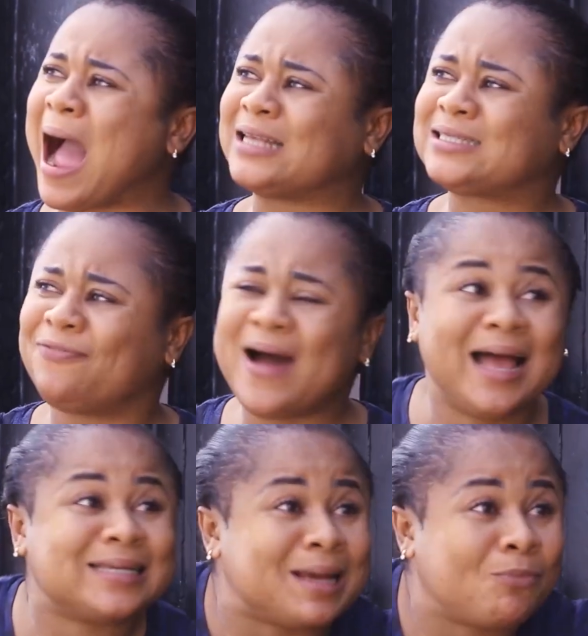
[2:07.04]
As far
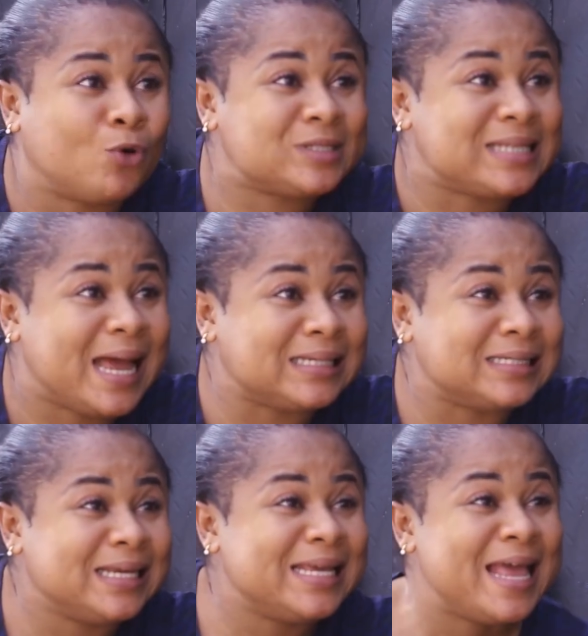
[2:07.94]
as I'm concerned,
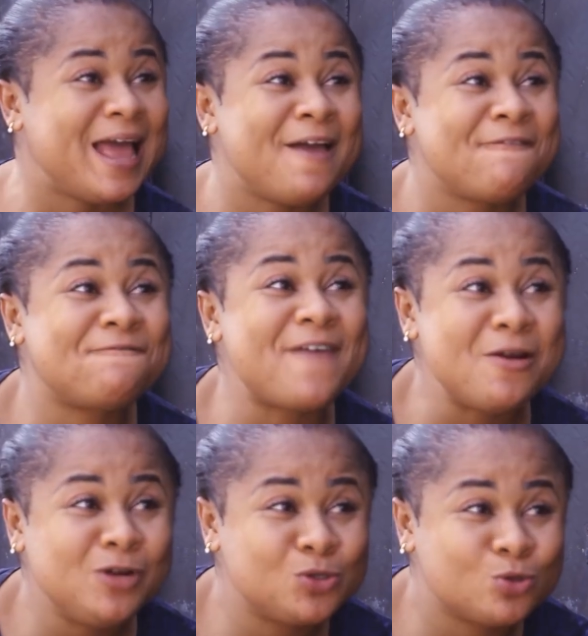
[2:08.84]

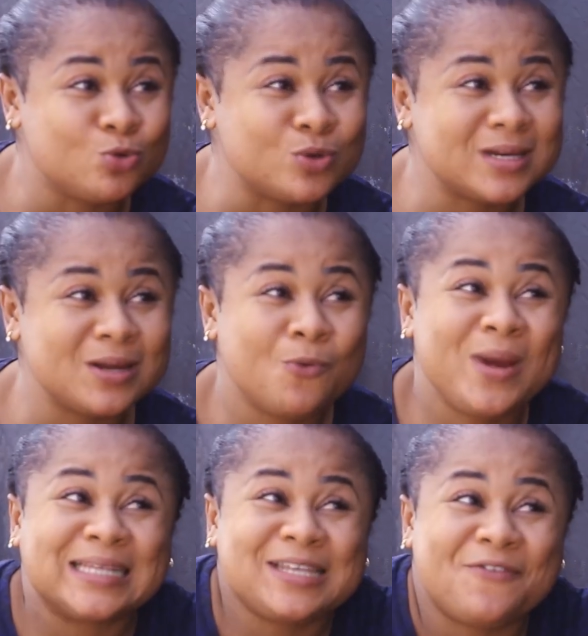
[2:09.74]
very soon,
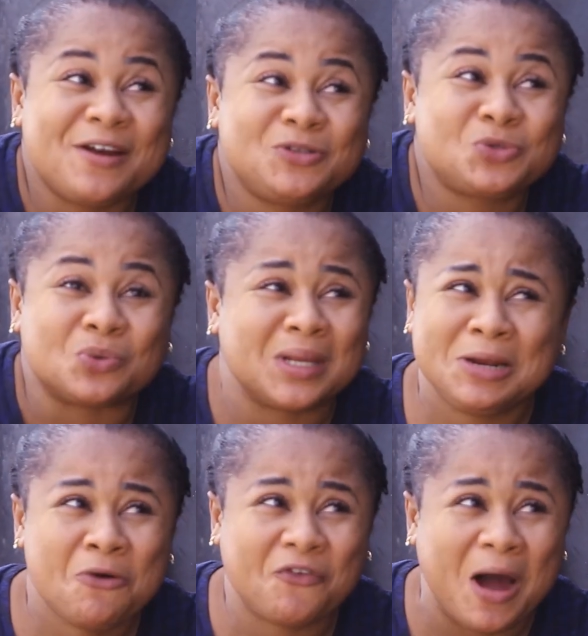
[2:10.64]
when I say very soon,
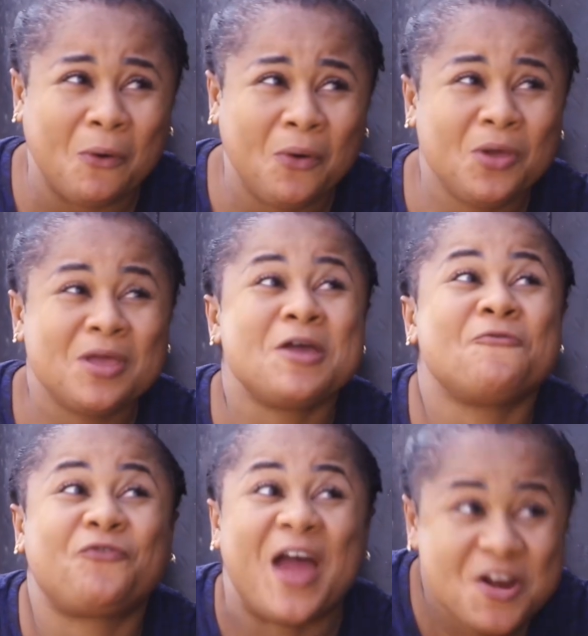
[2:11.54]
you know, foul,
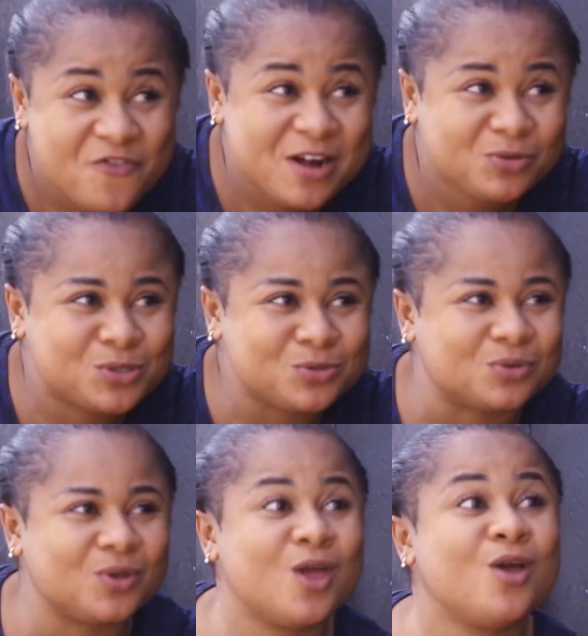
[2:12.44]
very, very
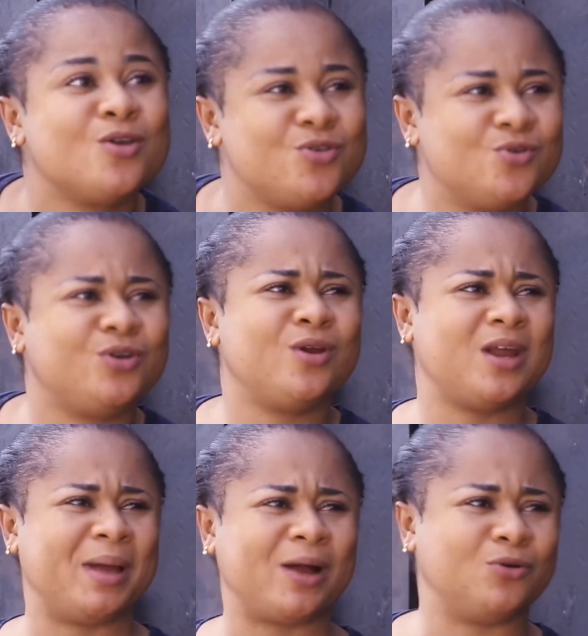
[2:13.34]
soon, you go die under my